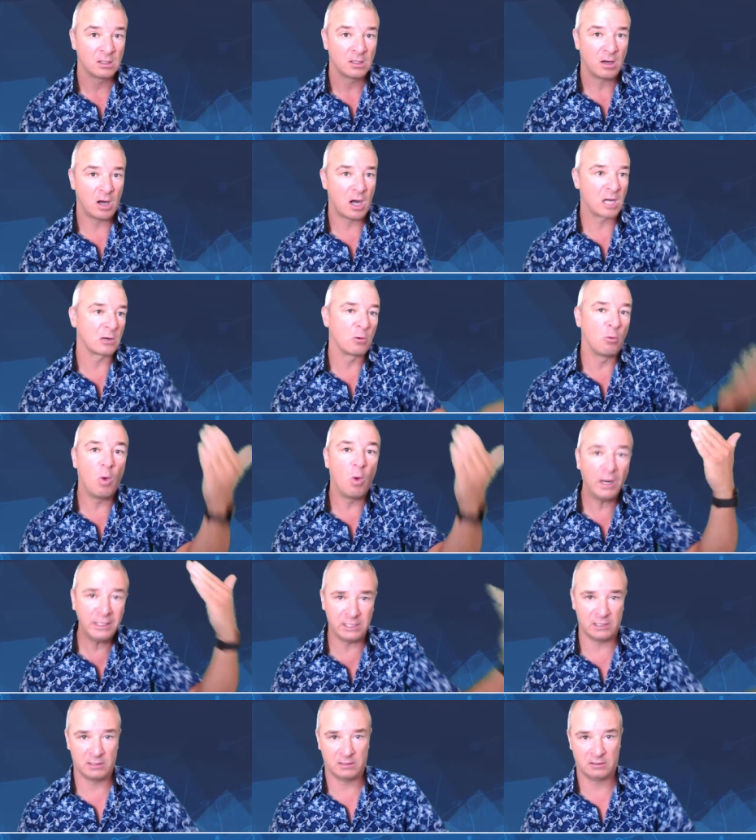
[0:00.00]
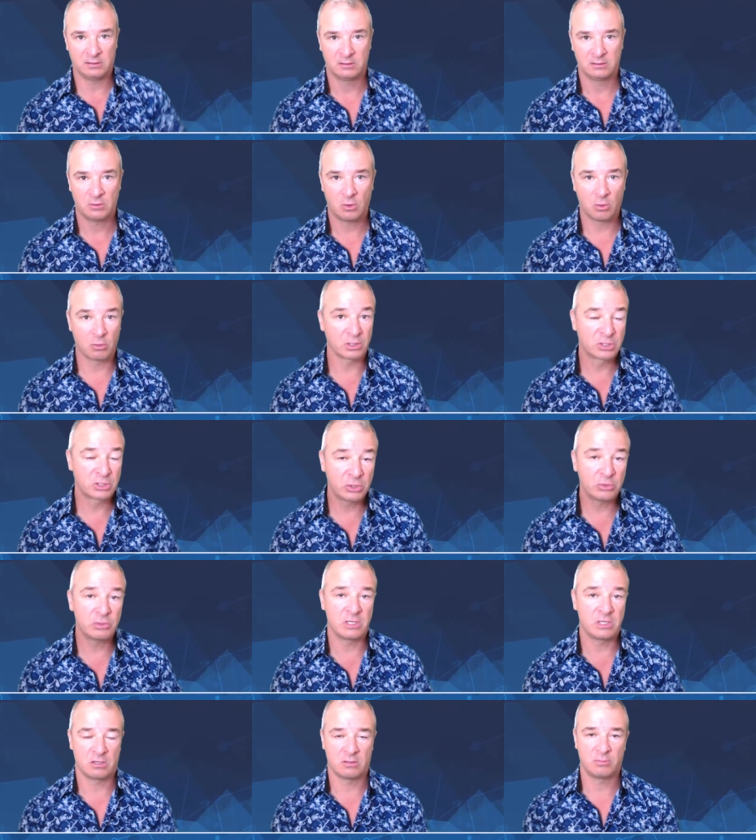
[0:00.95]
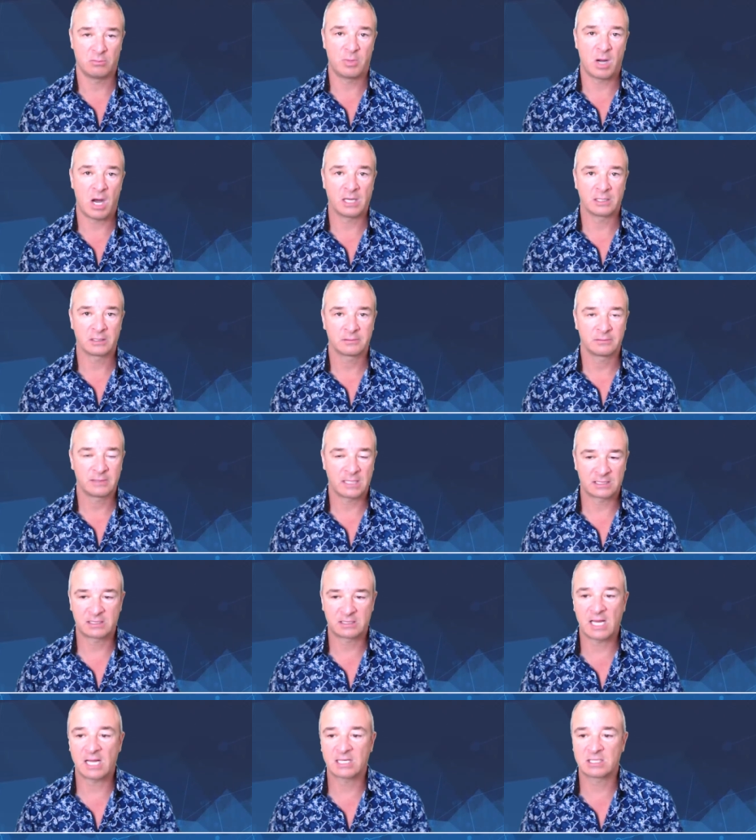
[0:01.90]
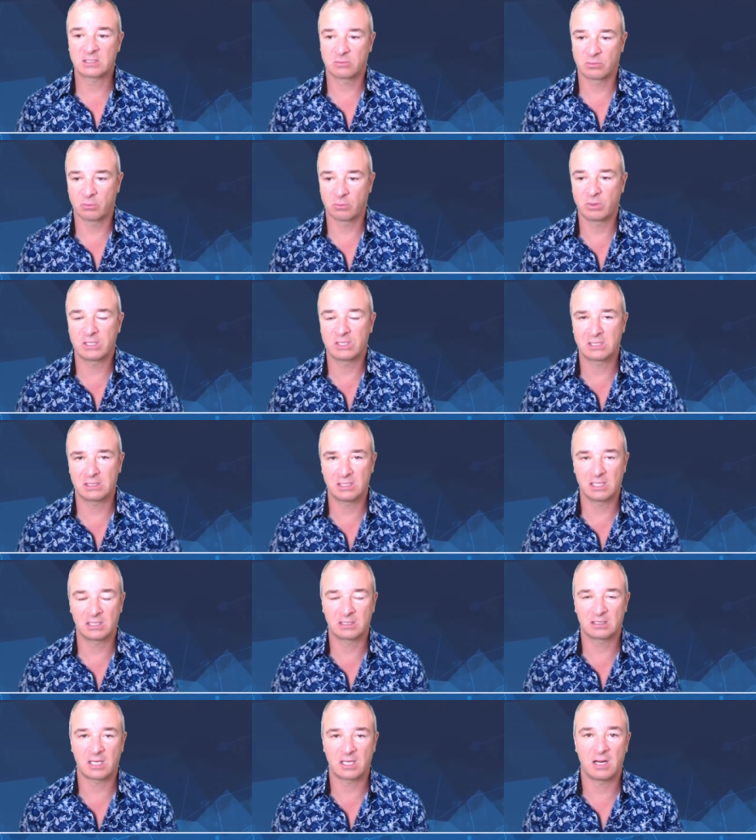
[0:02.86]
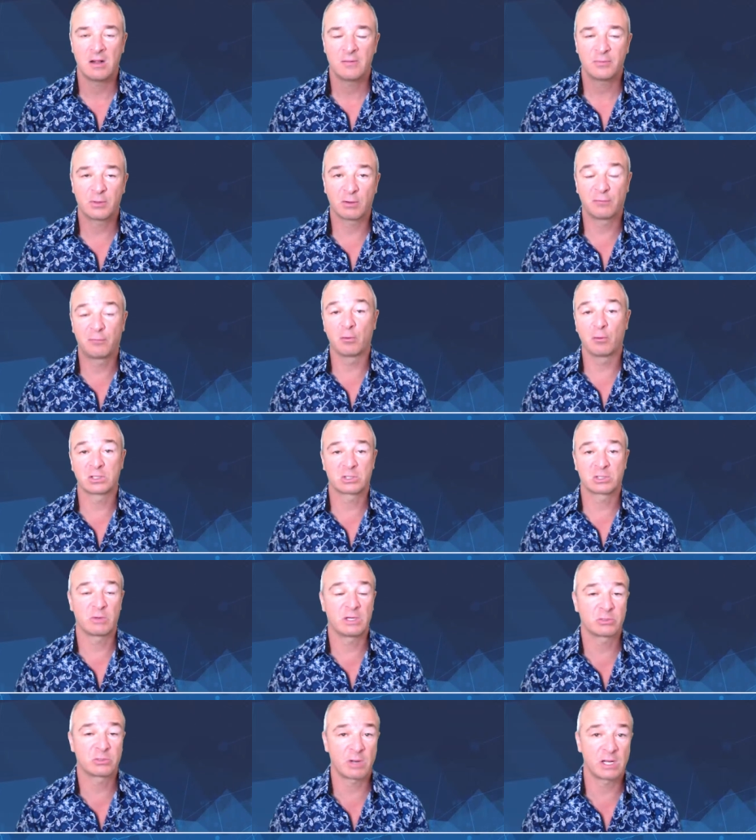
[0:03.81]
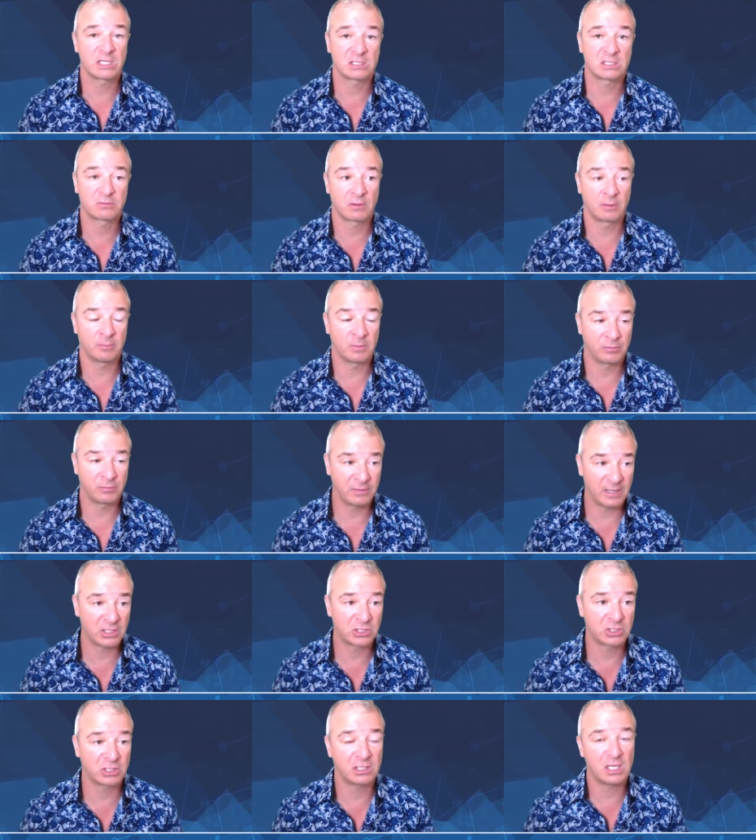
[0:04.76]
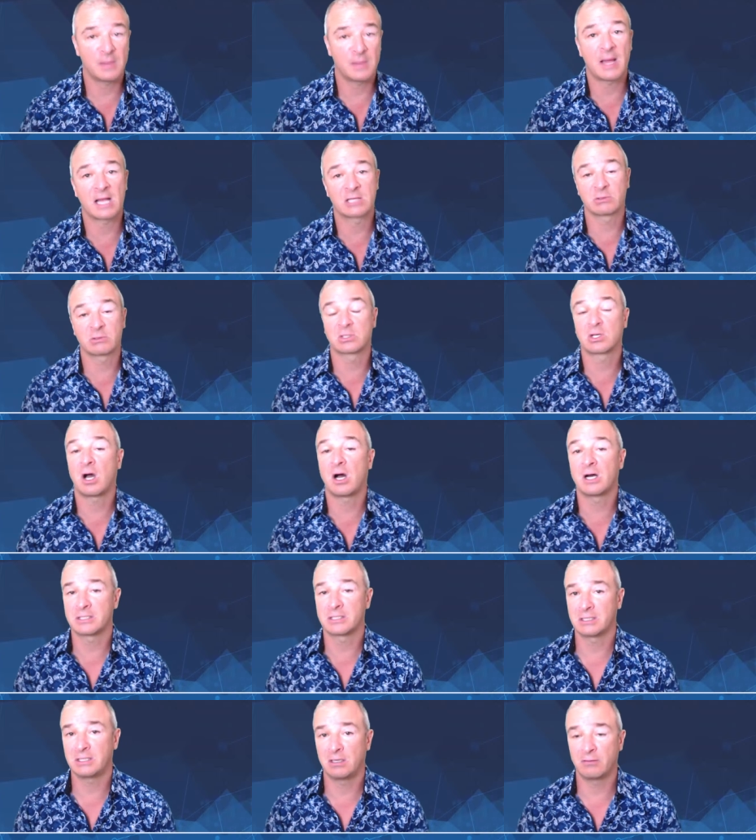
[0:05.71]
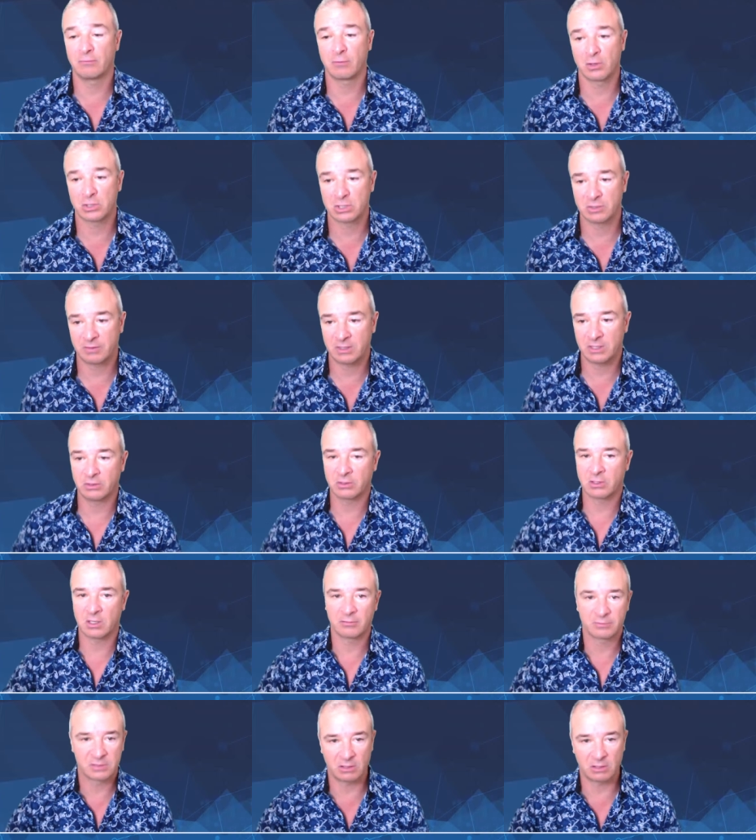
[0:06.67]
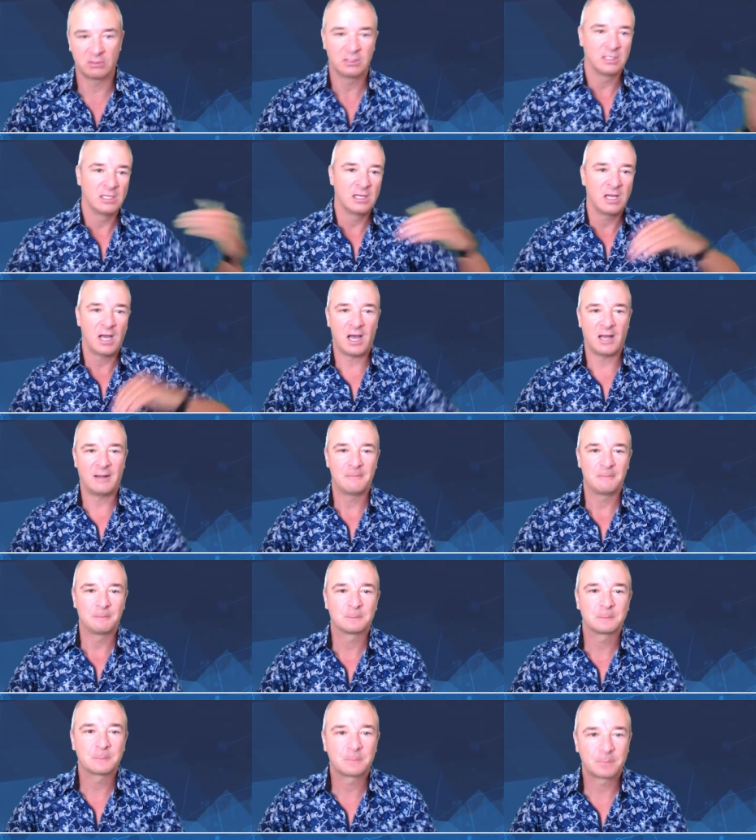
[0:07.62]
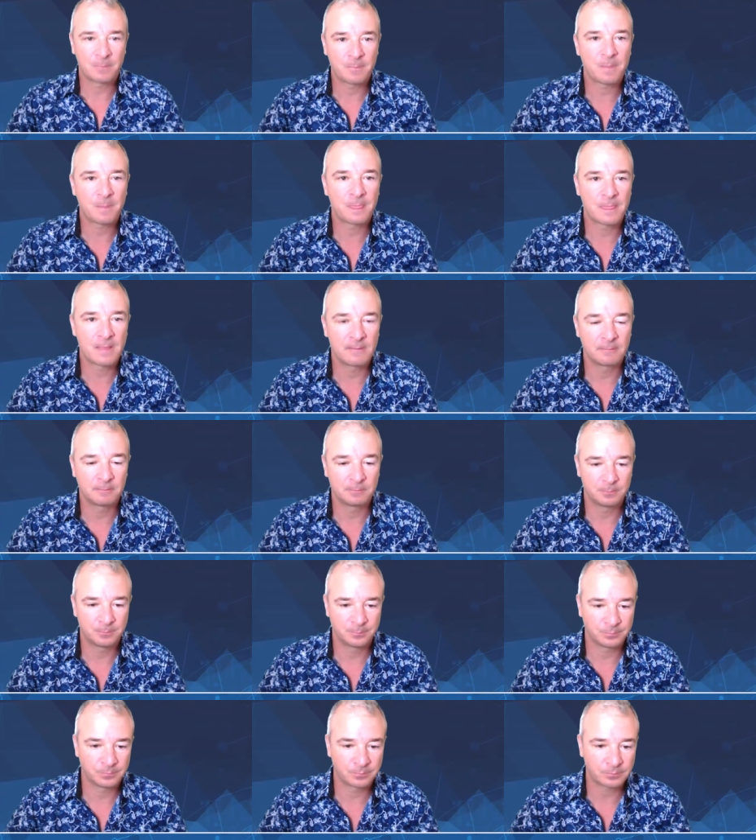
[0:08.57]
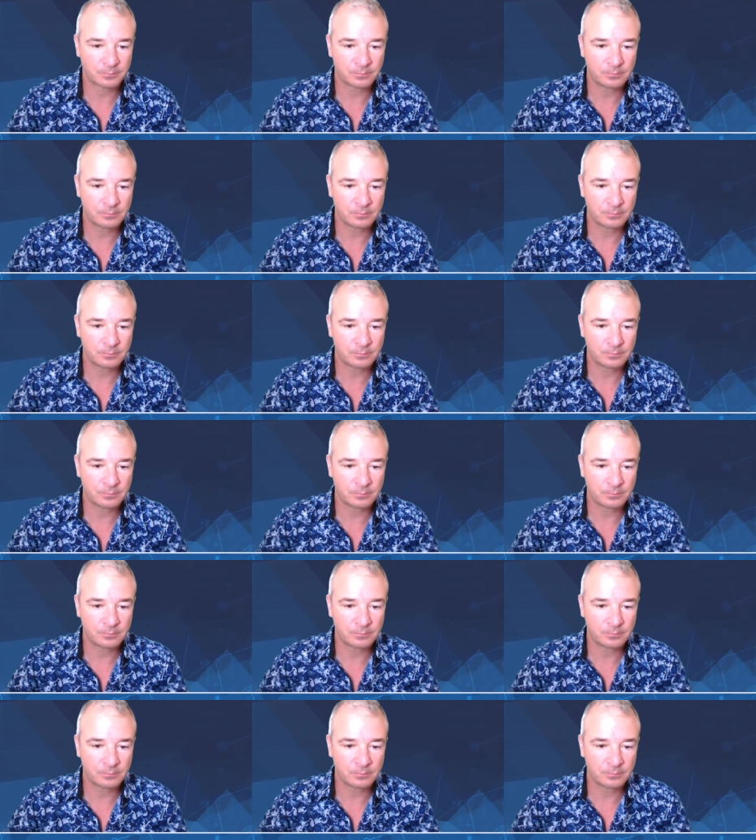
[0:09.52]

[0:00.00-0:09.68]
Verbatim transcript: on a one year? or a two-year bond. That's that's the reason that they they're forced to raise rates from inflation, and that's what's causing the inversion of the yield curve. So and and to Robert's question,